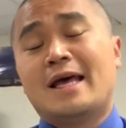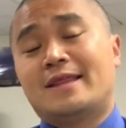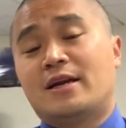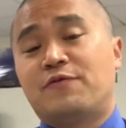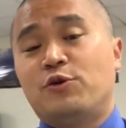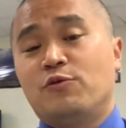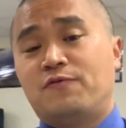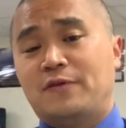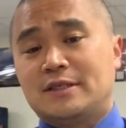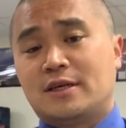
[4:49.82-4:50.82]
that if you
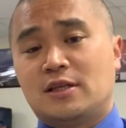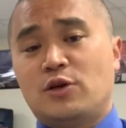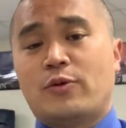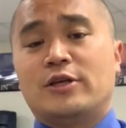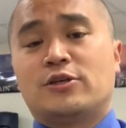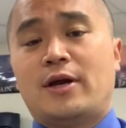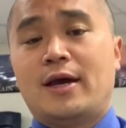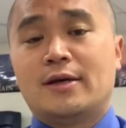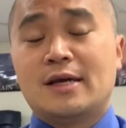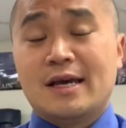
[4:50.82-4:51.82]
physically raise your
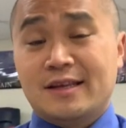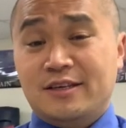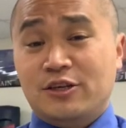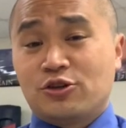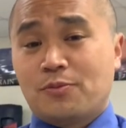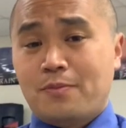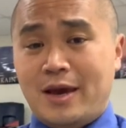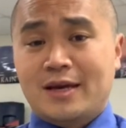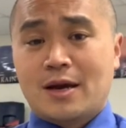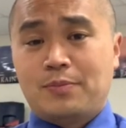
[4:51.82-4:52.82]
hand, the teacher
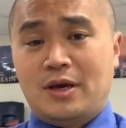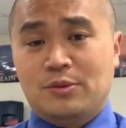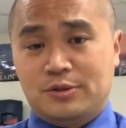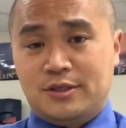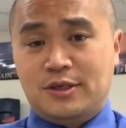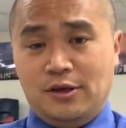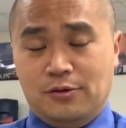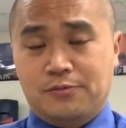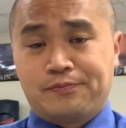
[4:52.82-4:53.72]
may not be able to see you.